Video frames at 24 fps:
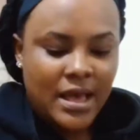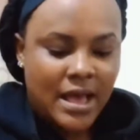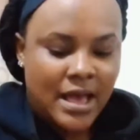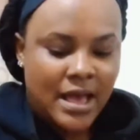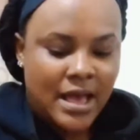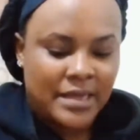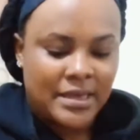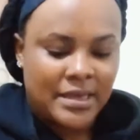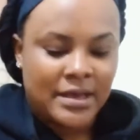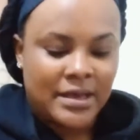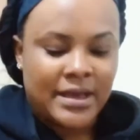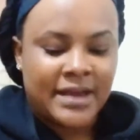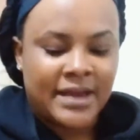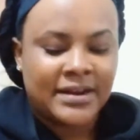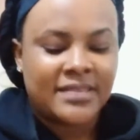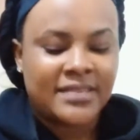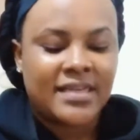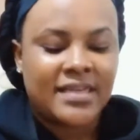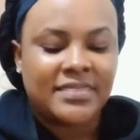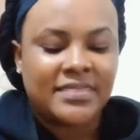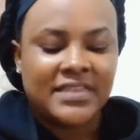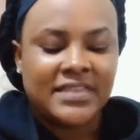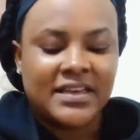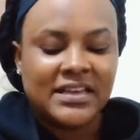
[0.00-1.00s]
Aya.
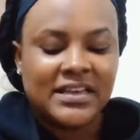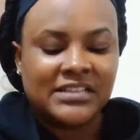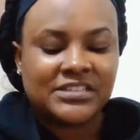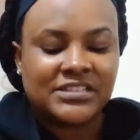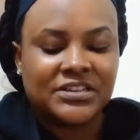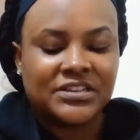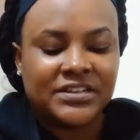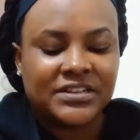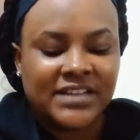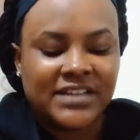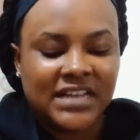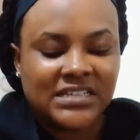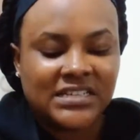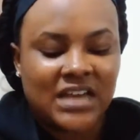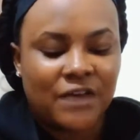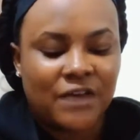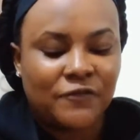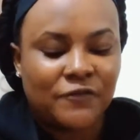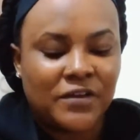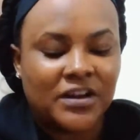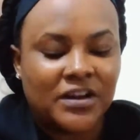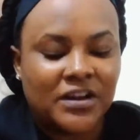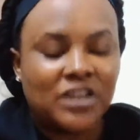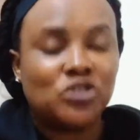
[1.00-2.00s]
Another thing is create a
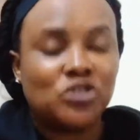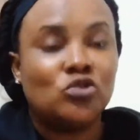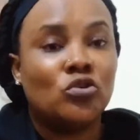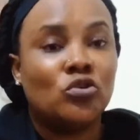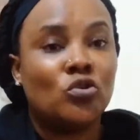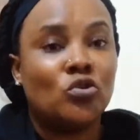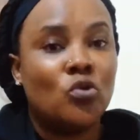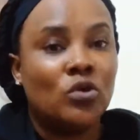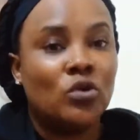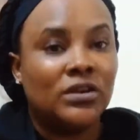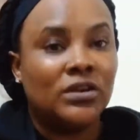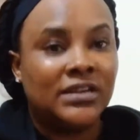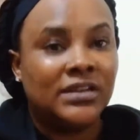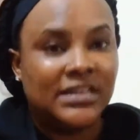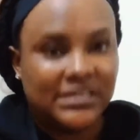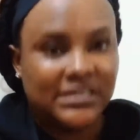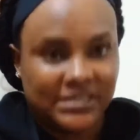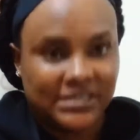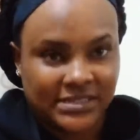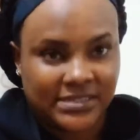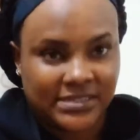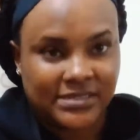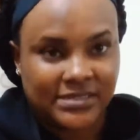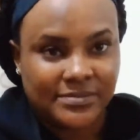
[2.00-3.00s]
financial goal
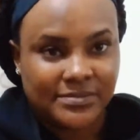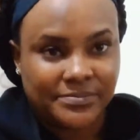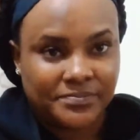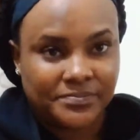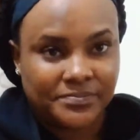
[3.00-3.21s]
list.